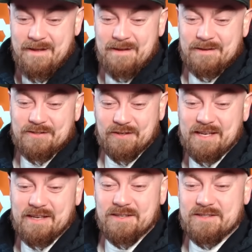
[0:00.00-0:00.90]
Sir
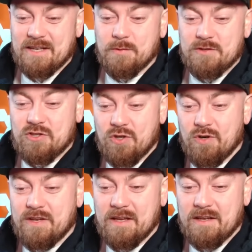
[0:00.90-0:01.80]
Keir said it was
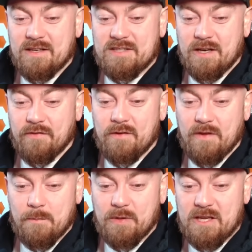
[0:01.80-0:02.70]
shocking Conservative
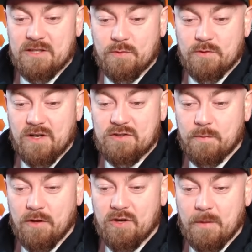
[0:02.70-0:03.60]
MPs would try to
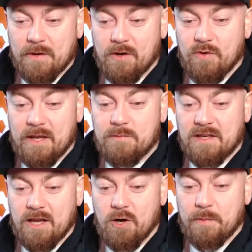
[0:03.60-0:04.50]
block a bill aimed
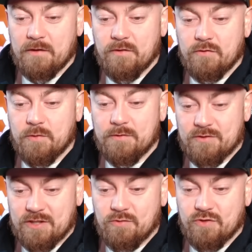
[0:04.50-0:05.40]
at helping vulnerable
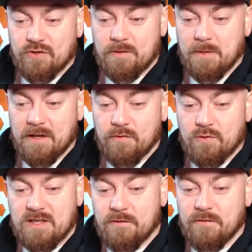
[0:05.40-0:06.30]
children by
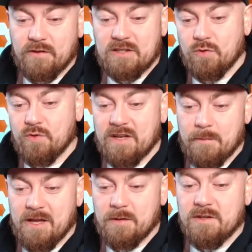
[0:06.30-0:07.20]
voting for the Tory
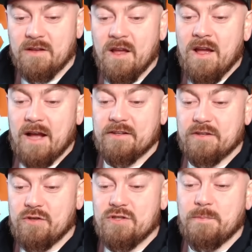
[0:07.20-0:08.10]
amendment and
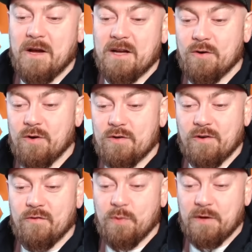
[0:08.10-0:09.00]
accused Badenoch
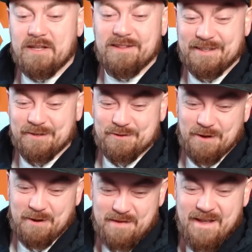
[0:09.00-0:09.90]
of weak
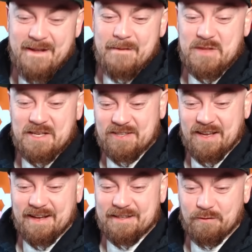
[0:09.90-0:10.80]
leadership. He
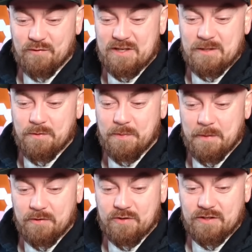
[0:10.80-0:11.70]
said reasonable
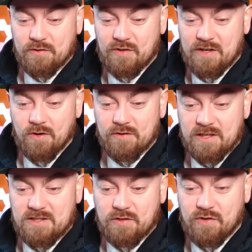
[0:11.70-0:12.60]
people could agree or
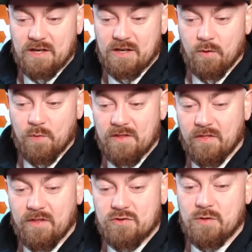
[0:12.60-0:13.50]
disagree on whether
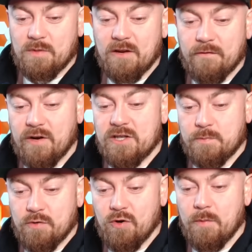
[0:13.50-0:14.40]
there should be a fresh
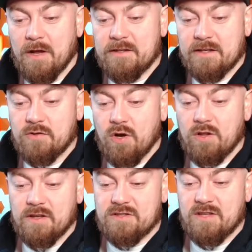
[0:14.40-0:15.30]
probe and
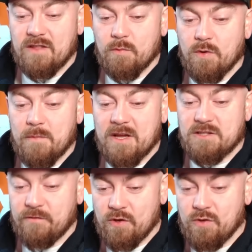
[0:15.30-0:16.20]
acknowledged that there were
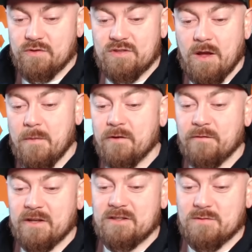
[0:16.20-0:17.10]
mixed views among
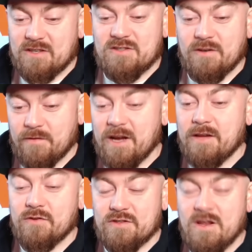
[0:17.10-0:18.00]
victims and
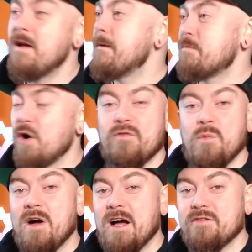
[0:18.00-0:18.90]
survivors. Not
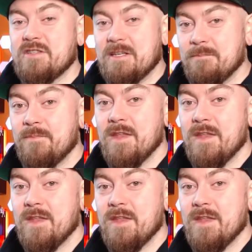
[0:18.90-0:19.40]
from what I've seen.